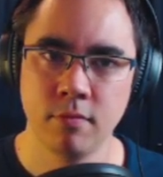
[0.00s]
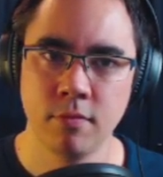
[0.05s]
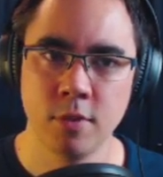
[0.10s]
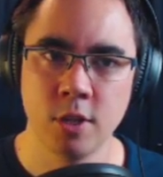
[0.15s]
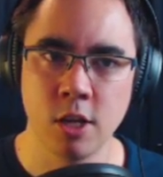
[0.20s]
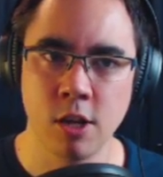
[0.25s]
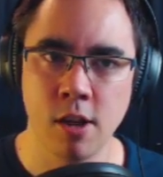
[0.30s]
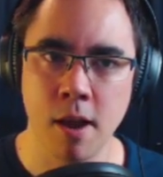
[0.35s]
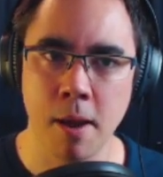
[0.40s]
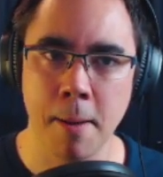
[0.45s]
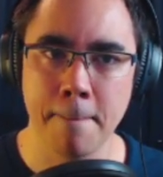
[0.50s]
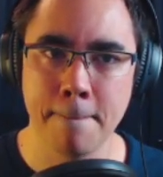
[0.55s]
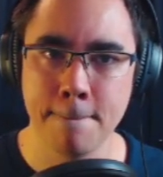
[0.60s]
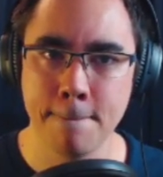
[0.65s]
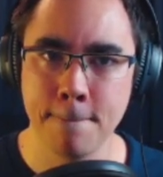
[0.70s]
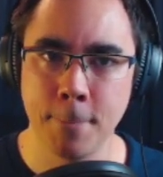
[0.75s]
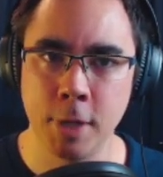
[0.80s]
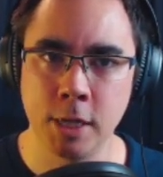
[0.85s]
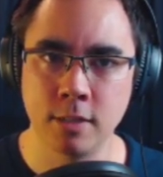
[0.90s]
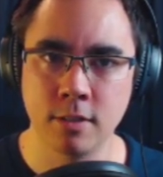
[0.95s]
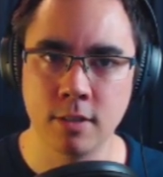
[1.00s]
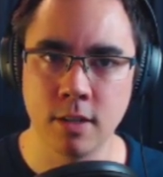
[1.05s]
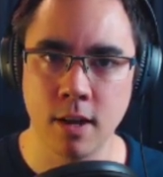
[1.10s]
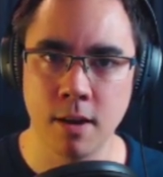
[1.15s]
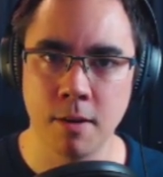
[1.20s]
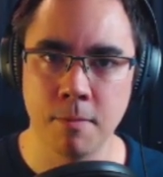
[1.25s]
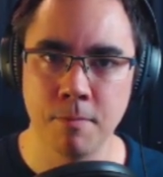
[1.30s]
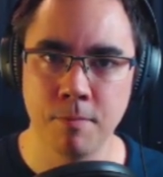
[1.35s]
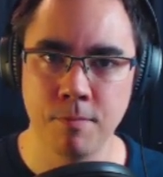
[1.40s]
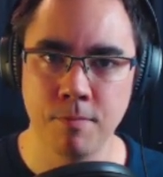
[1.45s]
yeah, but
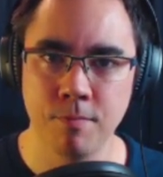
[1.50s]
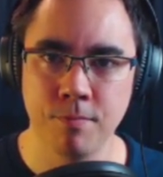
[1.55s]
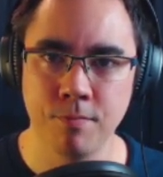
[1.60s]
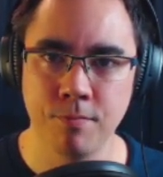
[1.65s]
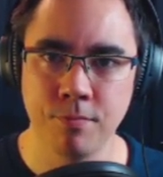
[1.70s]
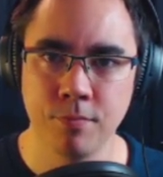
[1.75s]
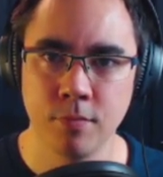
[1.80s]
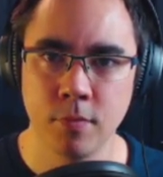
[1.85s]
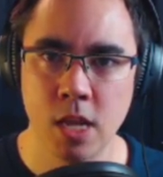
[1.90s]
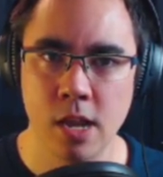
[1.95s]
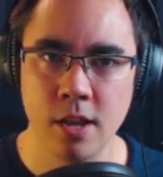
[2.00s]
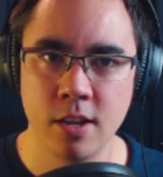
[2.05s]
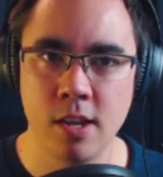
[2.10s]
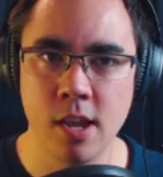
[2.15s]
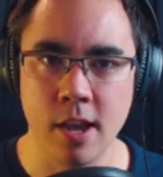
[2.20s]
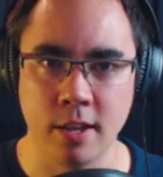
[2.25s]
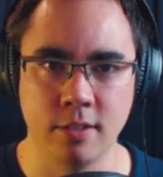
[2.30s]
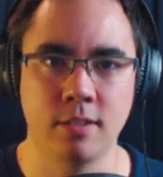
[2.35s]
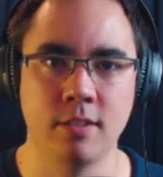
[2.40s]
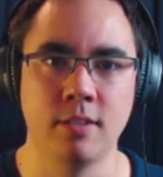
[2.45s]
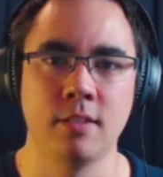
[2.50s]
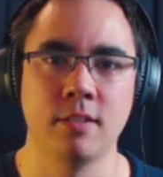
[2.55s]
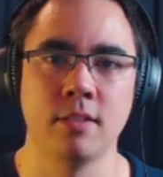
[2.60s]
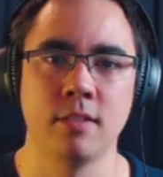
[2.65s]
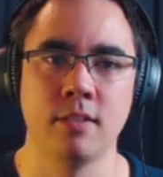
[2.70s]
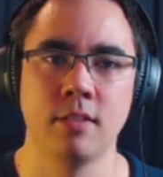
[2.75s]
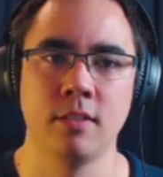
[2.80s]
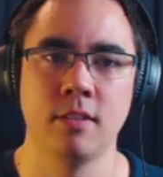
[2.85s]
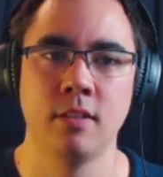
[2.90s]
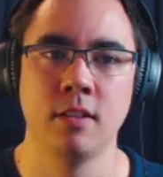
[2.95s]
yes,
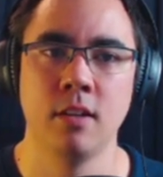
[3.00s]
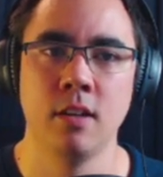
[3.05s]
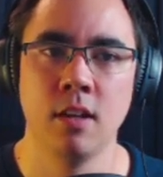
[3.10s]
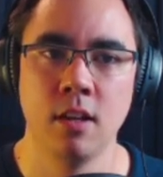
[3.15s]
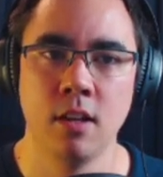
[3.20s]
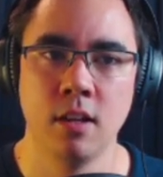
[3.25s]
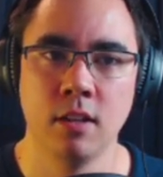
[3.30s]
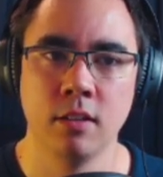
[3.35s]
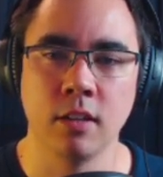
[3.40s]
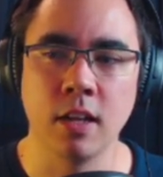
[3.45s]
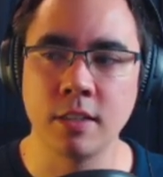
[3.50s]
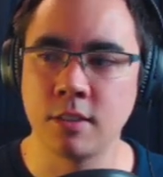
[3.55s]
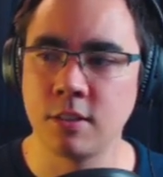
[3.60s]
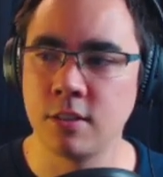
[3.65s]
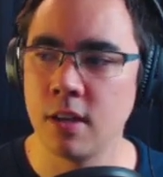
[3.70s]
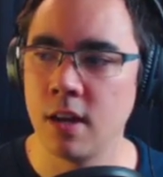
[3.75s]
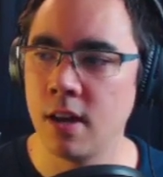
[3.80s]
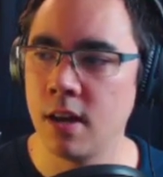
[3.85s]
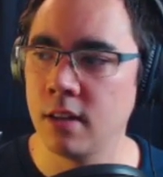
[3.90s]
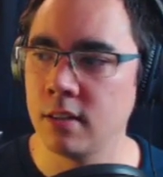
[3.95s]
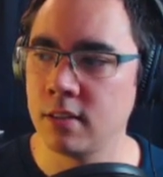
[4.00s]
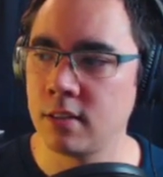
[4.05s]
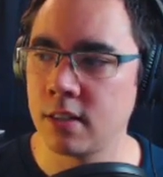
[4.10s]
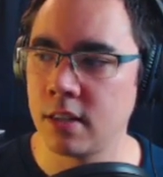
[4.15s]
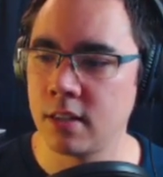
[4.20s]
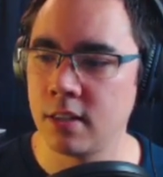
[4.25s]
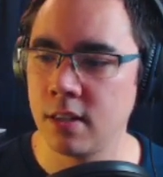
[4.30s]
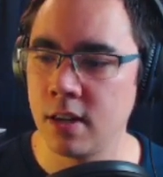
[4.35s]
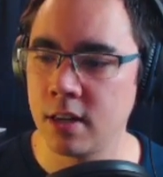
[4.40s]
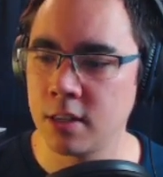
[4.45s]
let's get
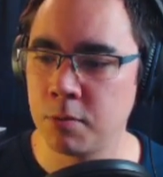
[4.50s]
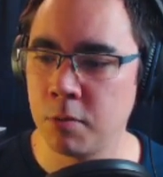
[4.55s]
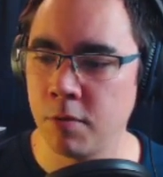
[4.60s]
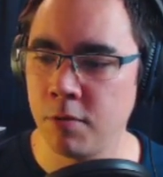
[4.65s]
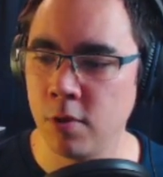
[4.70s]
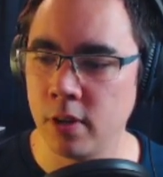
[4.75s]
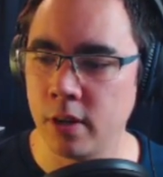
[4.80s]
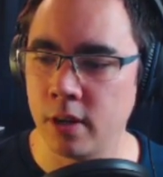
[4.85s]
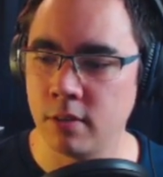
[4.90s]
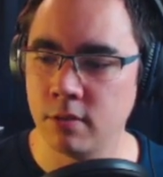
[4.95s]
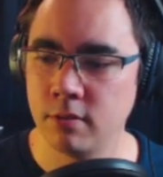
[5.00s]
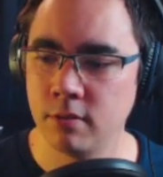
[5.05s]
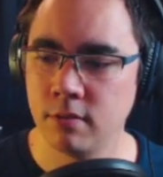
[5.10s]
to the next portfolio.